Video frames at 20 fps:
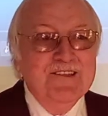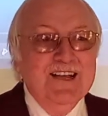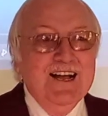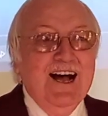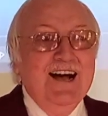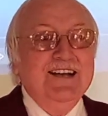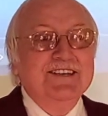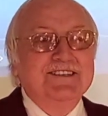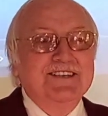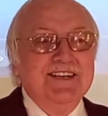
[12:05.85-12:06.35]

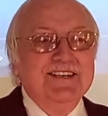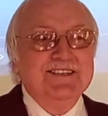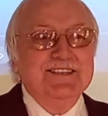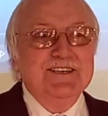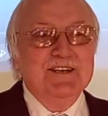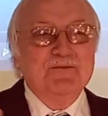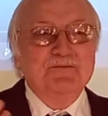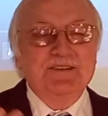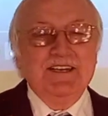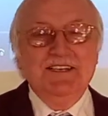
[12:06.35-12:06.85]
I said to the
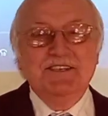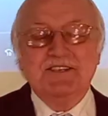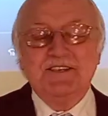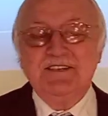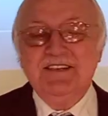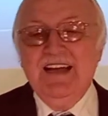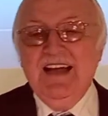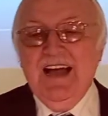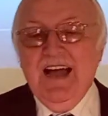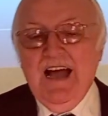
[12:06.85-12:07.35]
optician,
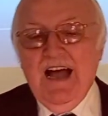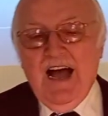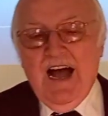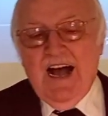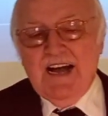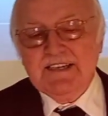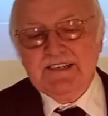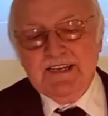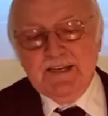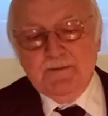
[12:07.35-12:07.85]

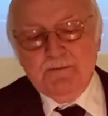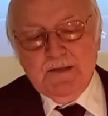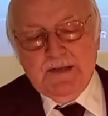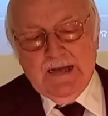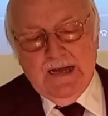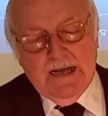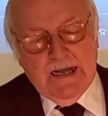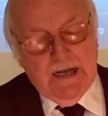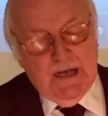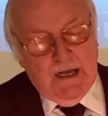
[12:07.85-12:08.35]
I said,
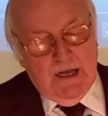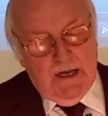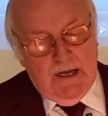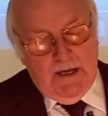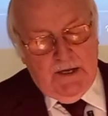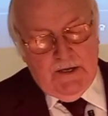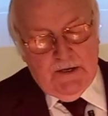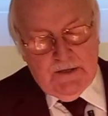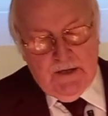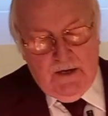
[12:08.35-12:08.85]

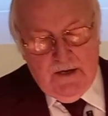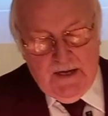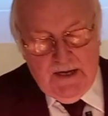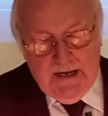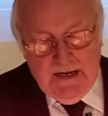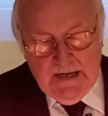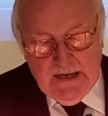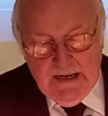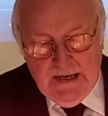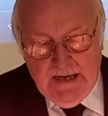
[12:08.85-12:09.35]
you know,
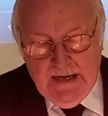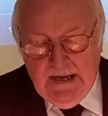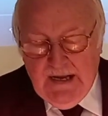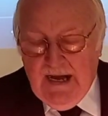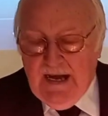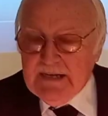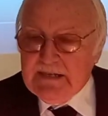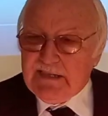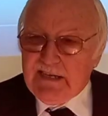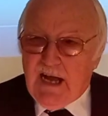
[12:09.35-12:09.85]

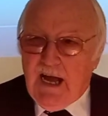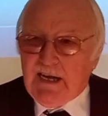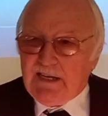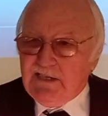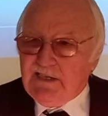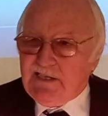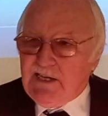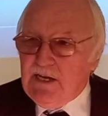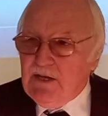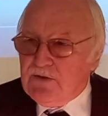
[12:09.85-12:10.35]
I said, I can
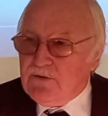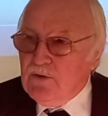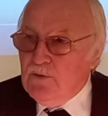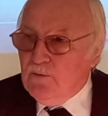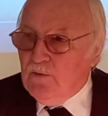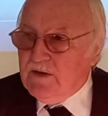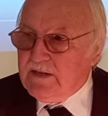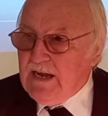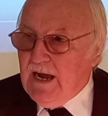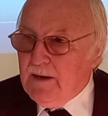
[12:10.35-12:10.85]
see through
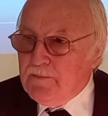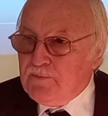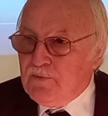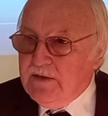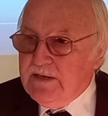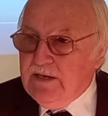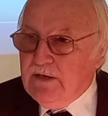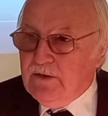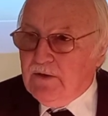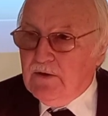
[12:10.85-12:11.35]
one eye
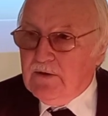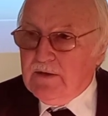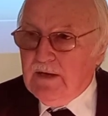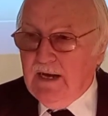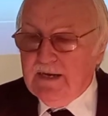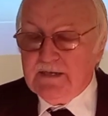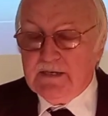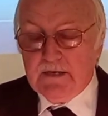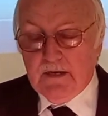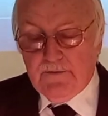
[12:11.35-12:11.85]
pretty good. I
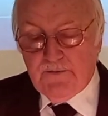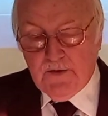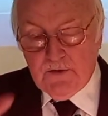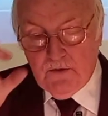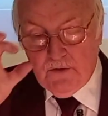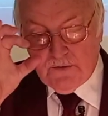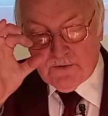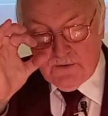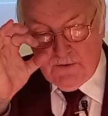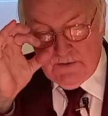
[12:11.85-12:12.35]
said, if I
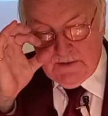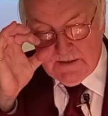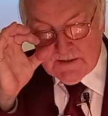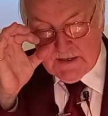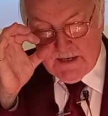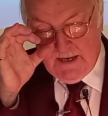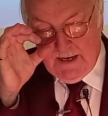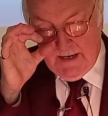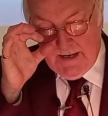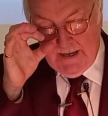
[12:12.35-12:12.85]
look through this
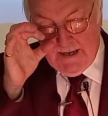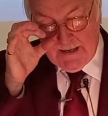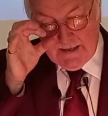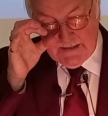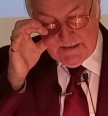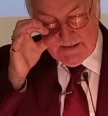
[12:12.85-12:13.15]
eye, I can